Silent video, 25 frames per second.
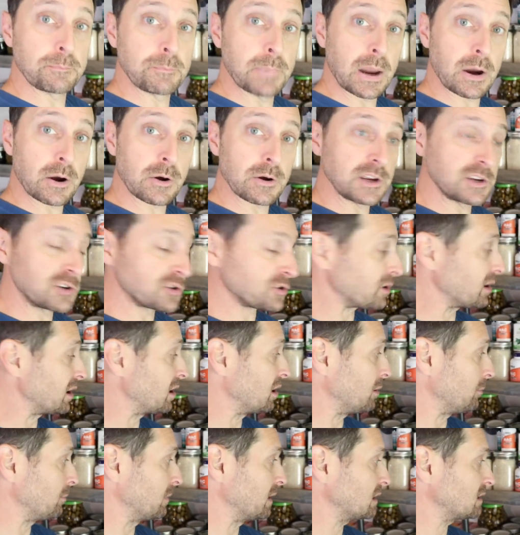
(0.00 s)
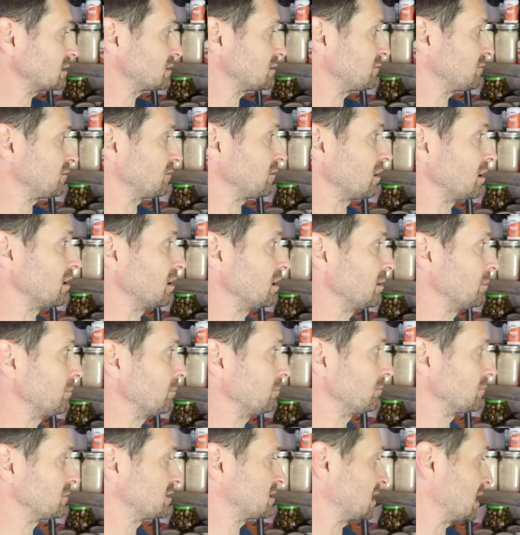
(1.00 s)
berry trail mix
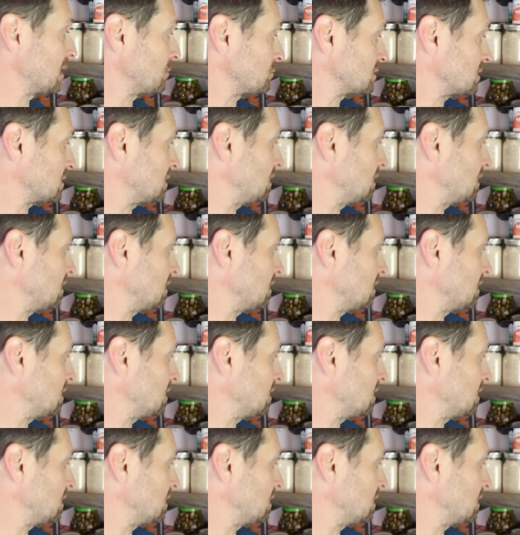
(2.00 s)
from Sam's